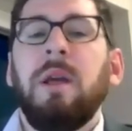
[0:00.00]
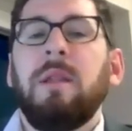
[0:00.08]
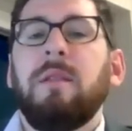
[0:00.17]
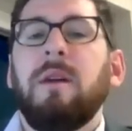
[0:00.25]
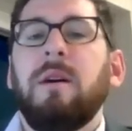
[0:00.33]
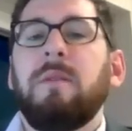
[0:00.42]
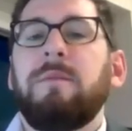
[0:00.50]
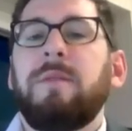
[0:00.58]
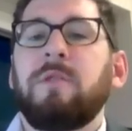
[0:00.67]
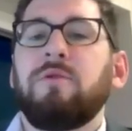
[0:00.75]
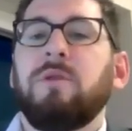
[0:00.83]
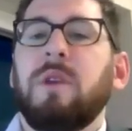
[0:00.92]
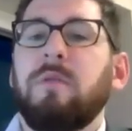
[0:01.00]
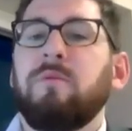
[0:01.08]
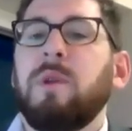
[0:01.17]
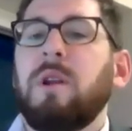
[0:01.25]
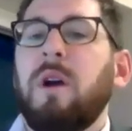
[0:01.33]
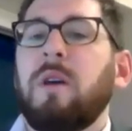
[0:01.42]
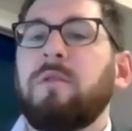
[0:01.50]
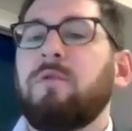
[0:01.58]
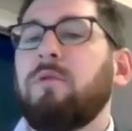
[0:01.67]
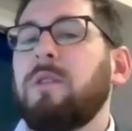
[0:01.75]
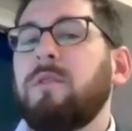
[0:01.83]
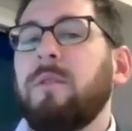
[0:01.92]
the federal government
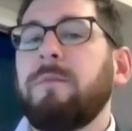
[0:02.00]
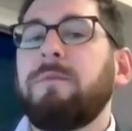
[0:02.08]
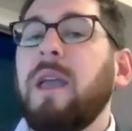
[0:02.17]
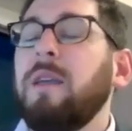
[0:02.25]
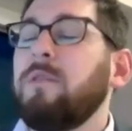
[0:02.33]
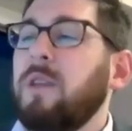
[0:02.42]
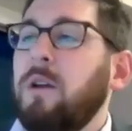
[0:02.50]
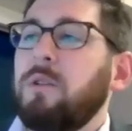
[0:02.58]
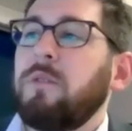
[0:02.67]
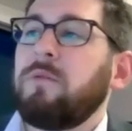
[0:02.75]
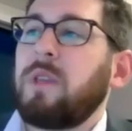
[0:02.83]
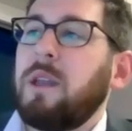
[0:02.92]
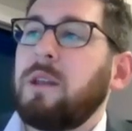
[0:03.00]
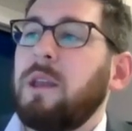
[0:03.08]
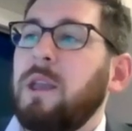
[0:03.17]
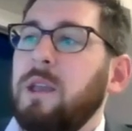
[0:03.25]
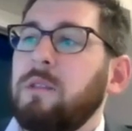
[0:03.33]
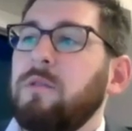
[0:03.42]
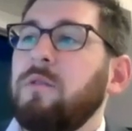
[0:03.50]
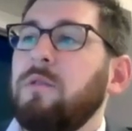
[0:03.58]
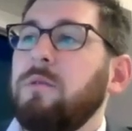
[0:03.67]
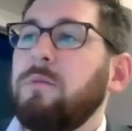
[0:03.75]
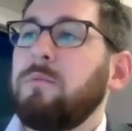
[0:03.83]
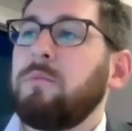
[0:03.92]
authorized a phase out of that enhanced
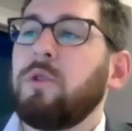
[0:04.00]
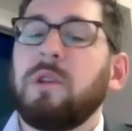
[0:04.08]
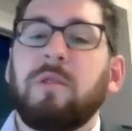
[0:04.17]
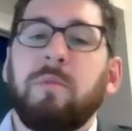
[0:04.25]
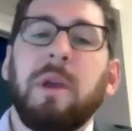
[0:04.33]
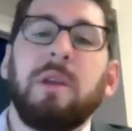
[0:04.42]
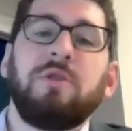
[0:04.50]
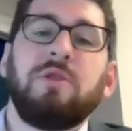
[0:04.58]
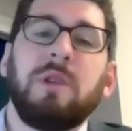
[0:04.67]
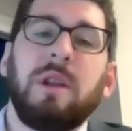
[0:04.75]
participation,